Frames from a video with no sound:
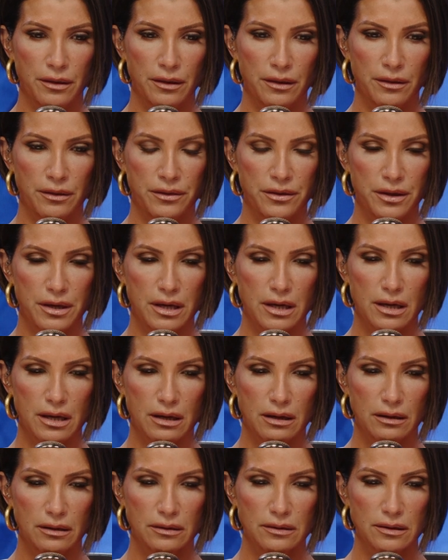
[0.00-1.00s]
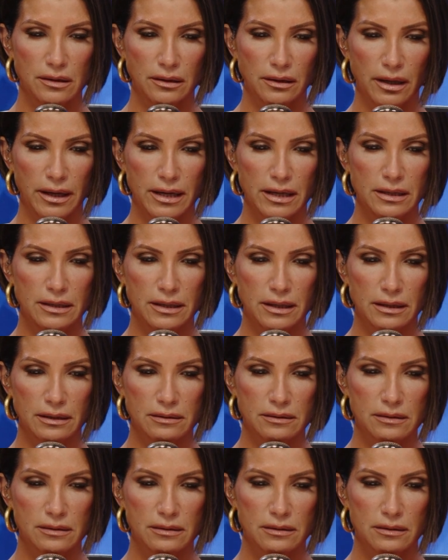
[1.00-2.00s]
The
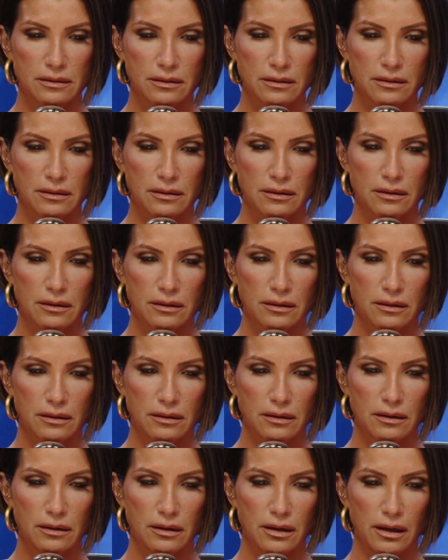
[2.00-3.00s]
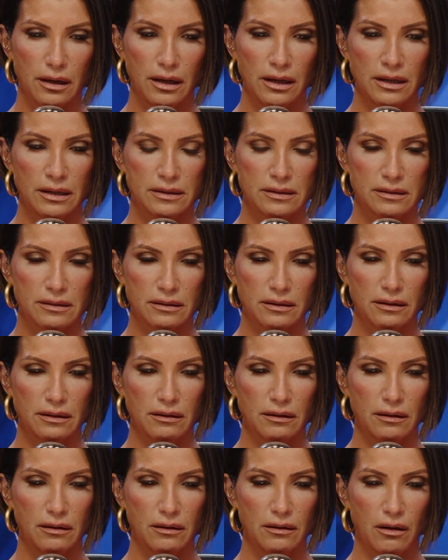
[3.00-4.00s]
landings, and it's
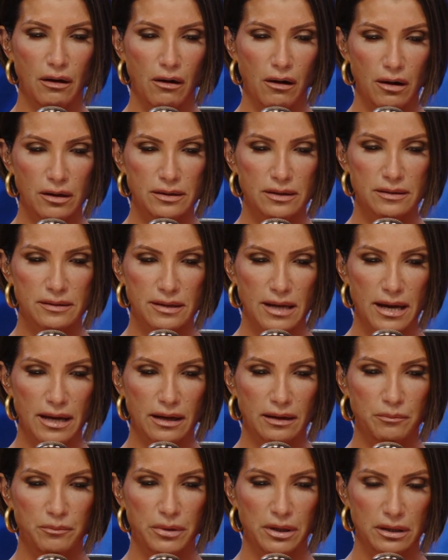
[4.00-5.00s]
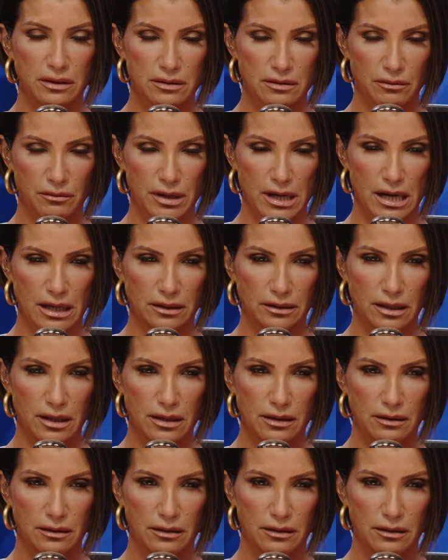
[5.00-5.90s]
hard to say it, but it's the reality.